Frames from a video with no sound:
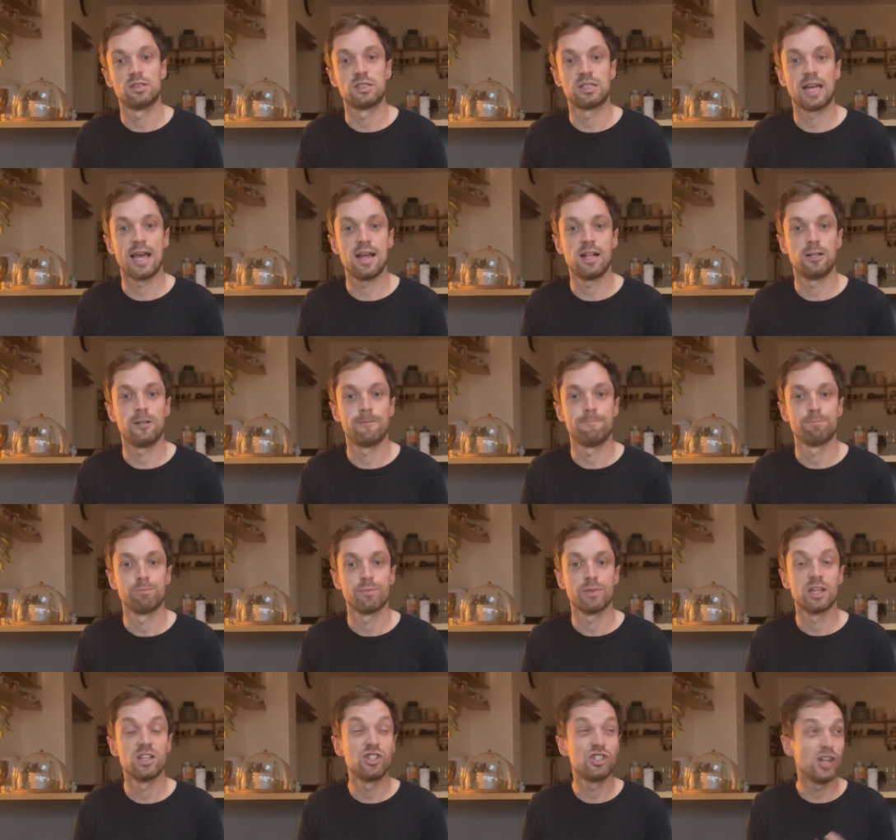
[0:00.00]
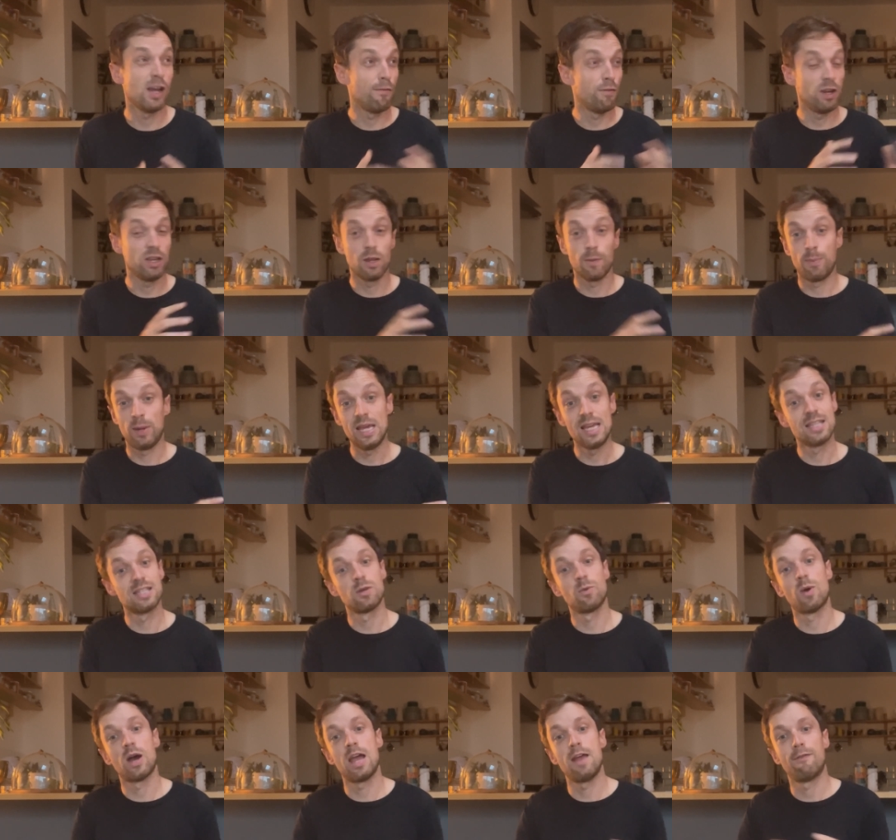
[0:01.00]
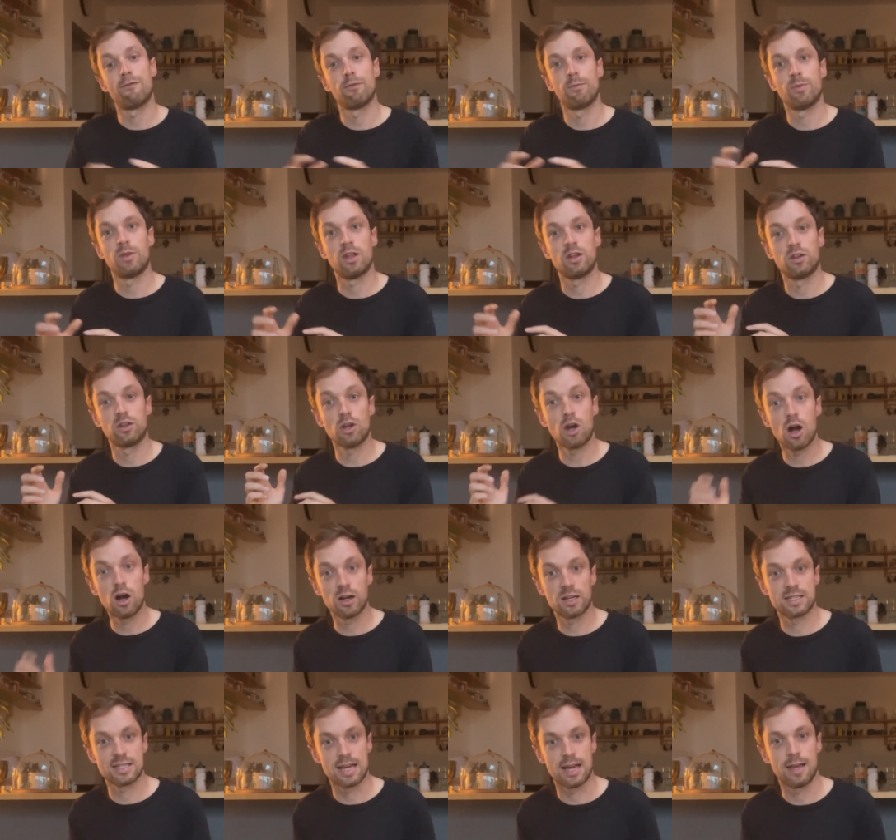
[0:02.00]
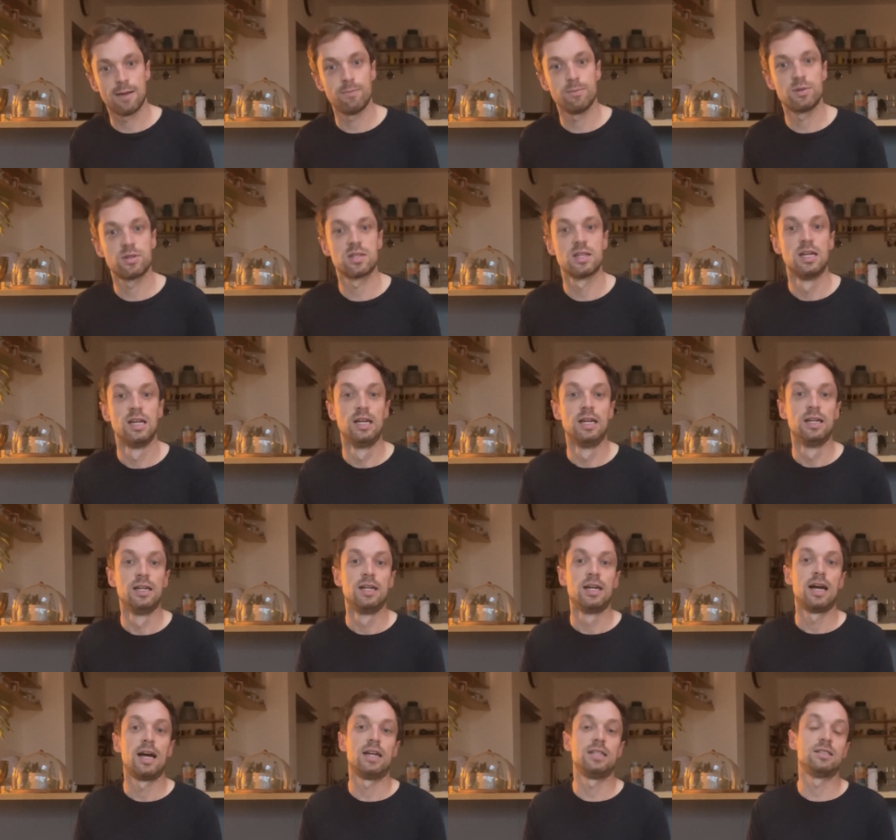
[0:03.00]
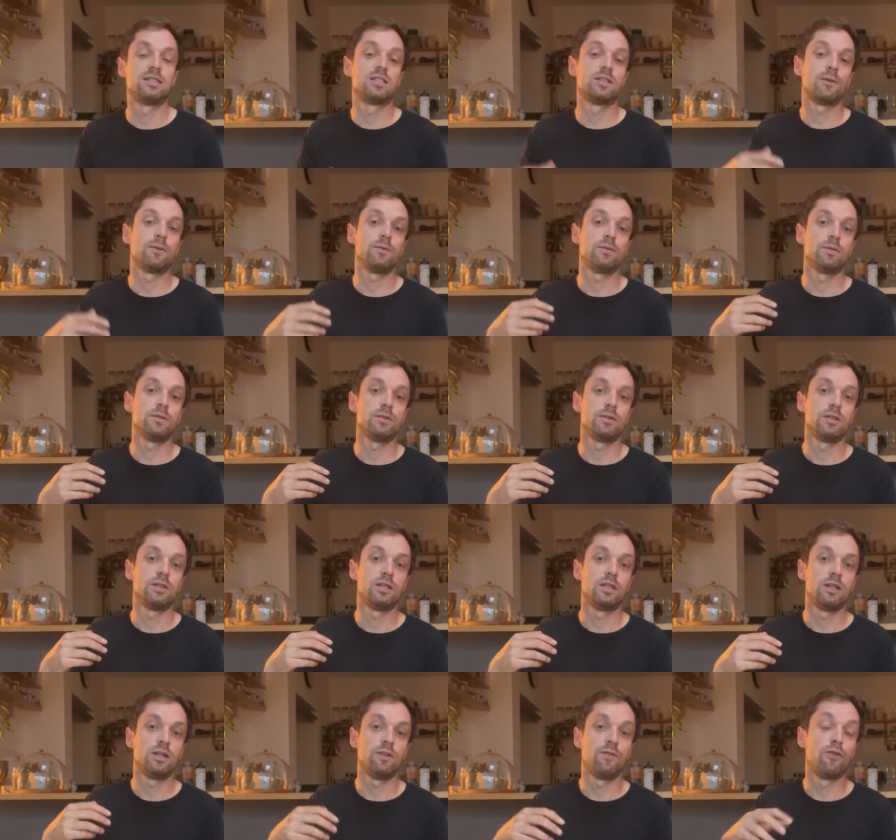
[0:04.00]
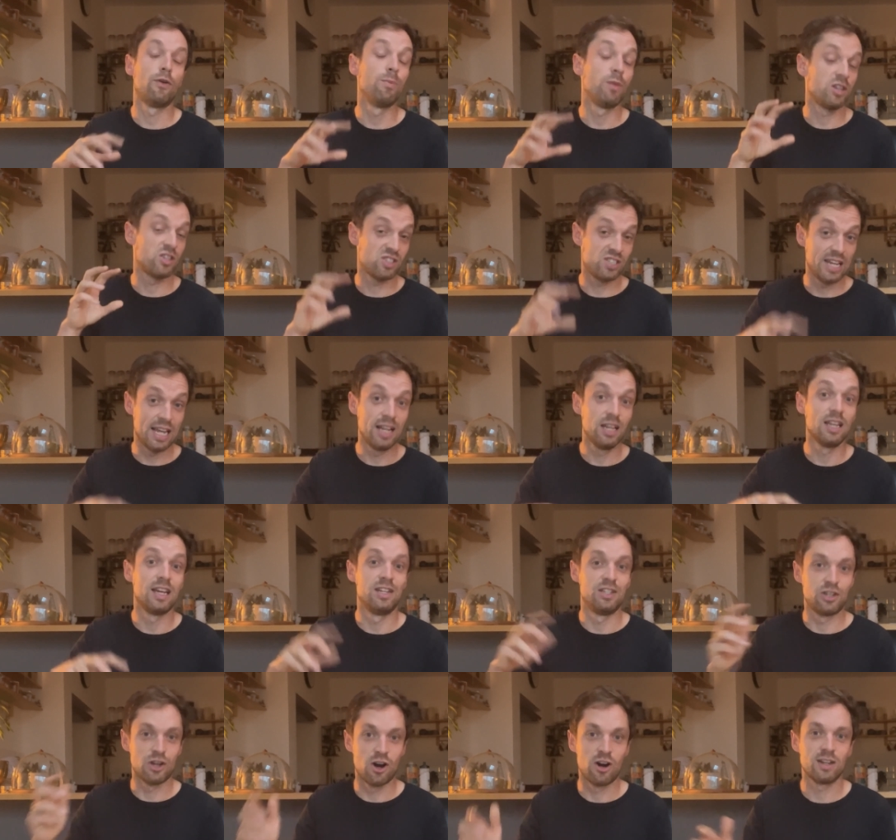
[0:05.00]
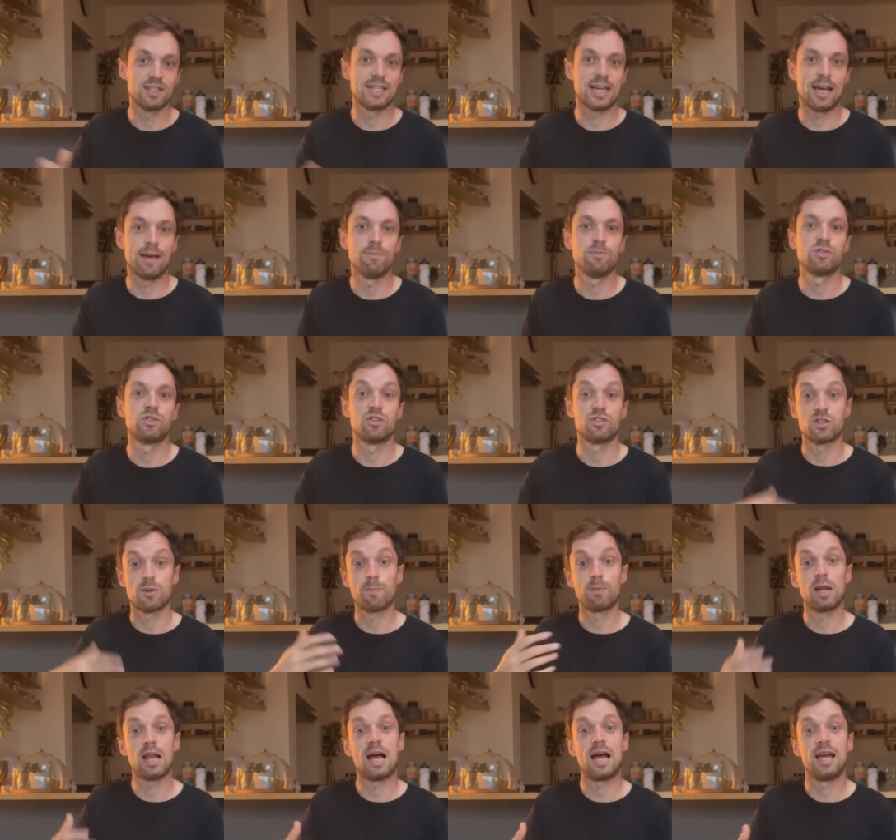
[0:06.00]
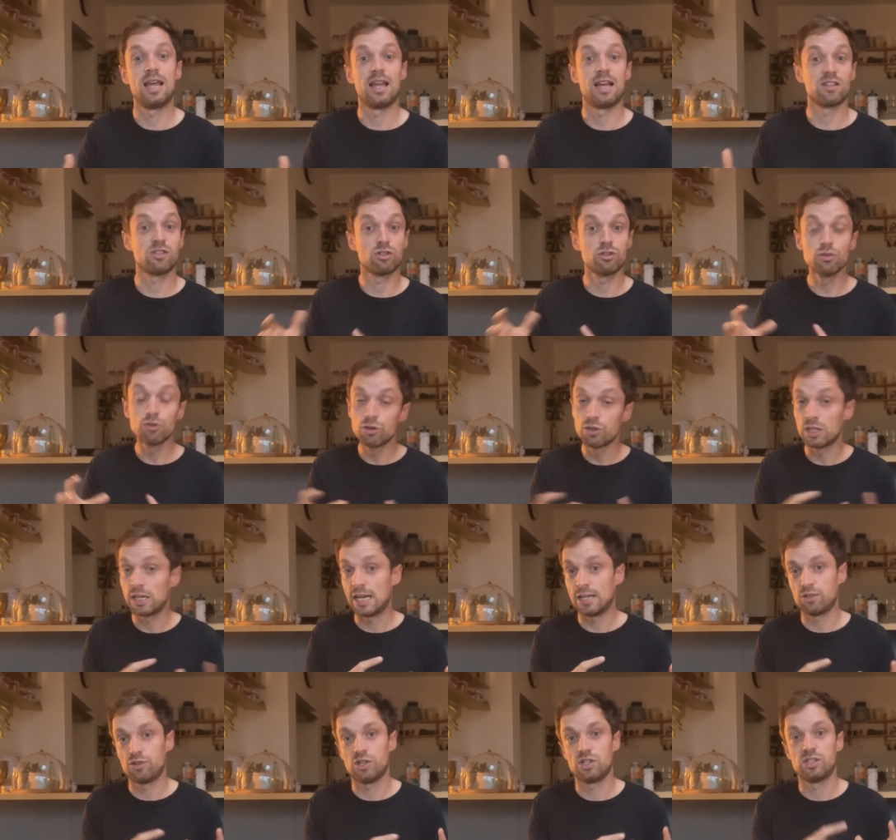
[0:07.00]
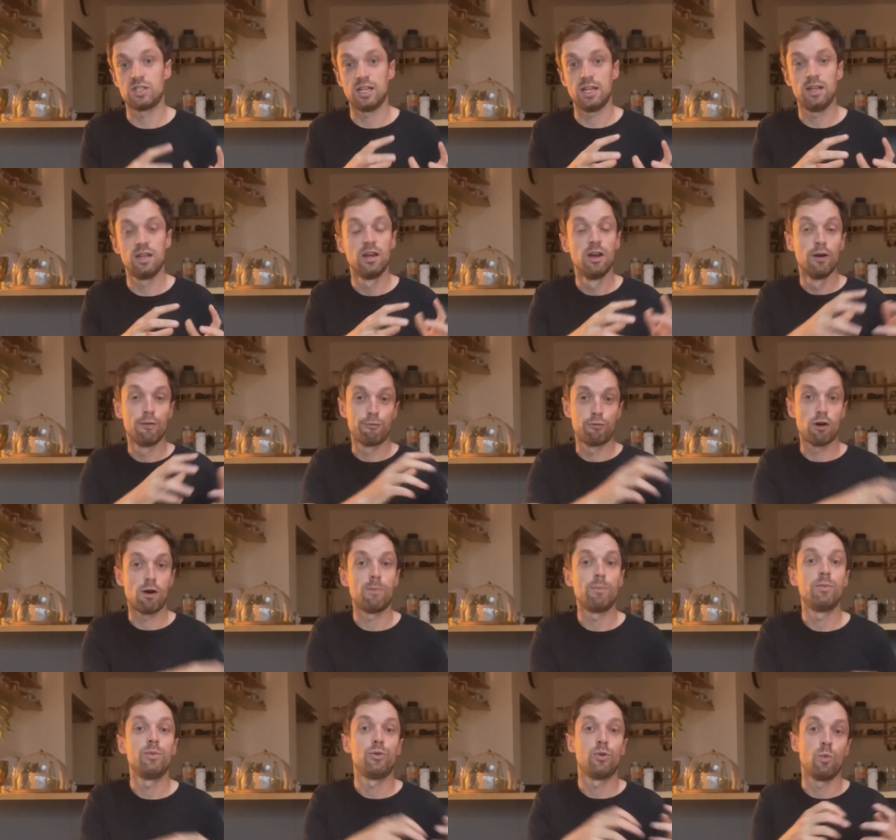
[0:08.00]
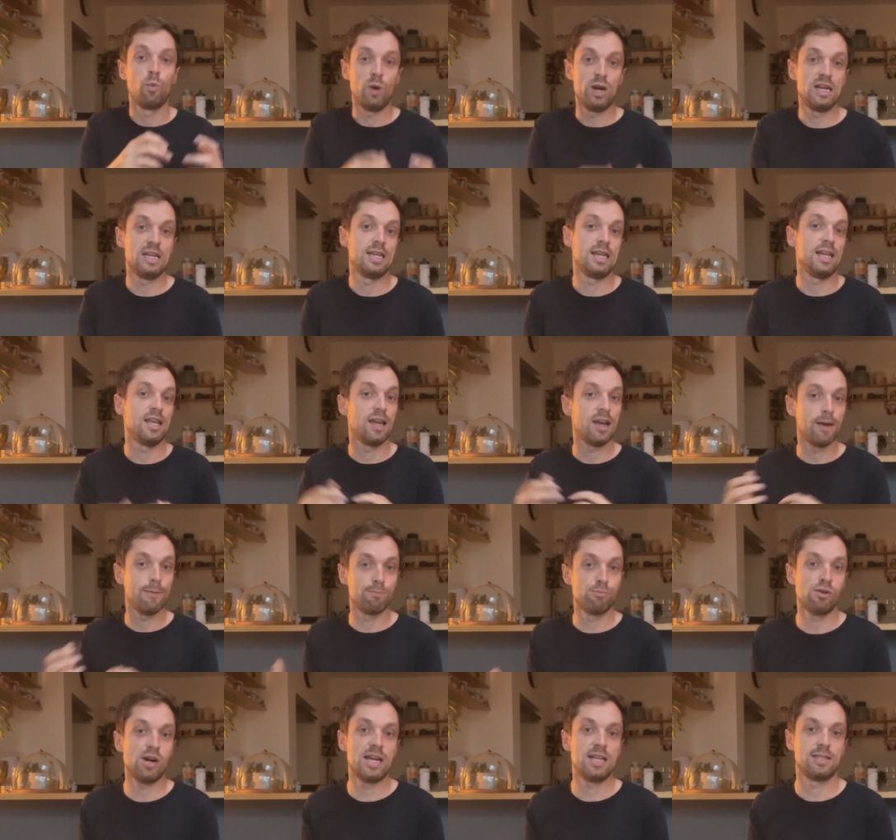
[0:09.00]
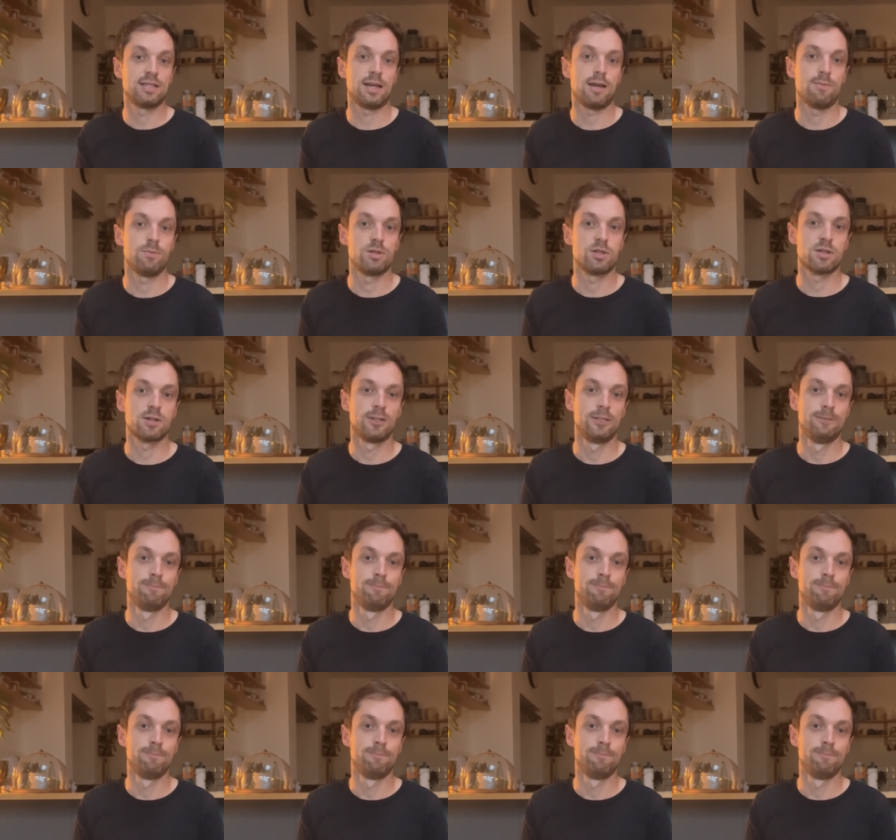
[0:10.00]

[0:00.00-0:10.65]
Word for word: scale, shifting the peaks away from the dark times and so, from the still and dark times to supply that stored electricity from the windy and bright times.